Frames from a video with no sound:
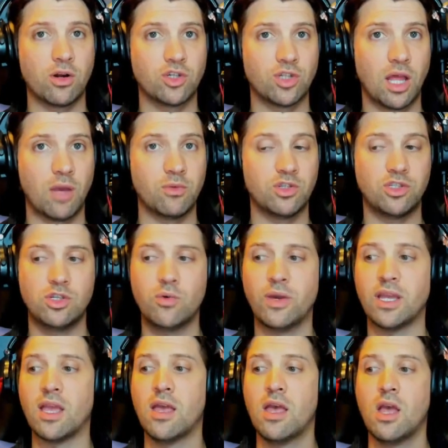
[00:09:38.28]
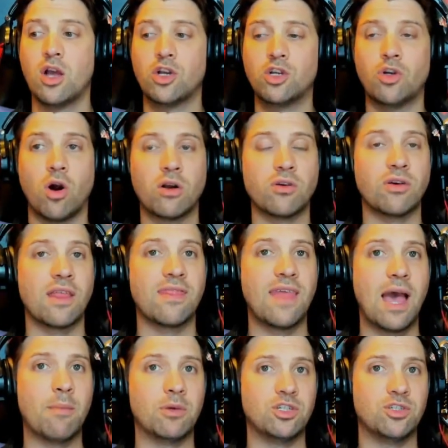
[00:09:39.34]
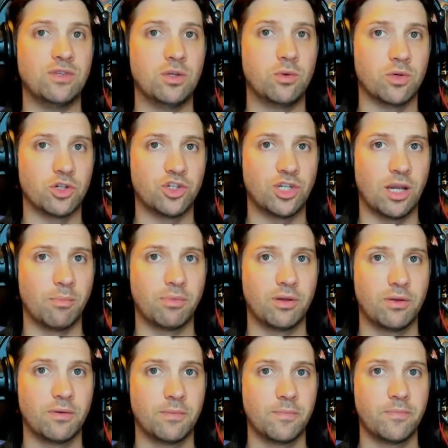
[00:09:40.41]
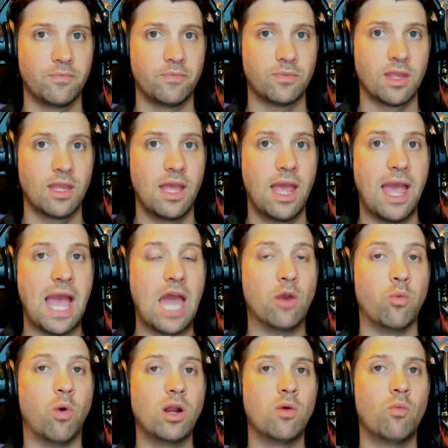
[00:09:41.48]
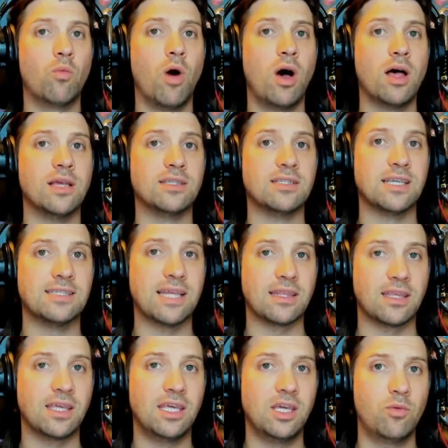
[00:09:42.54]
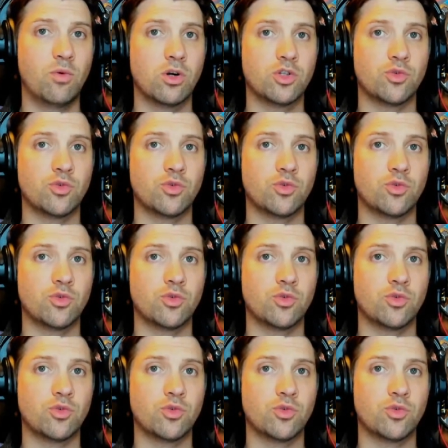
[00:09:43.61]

July was doing garnered that much viewership. And what it was is that the keywords were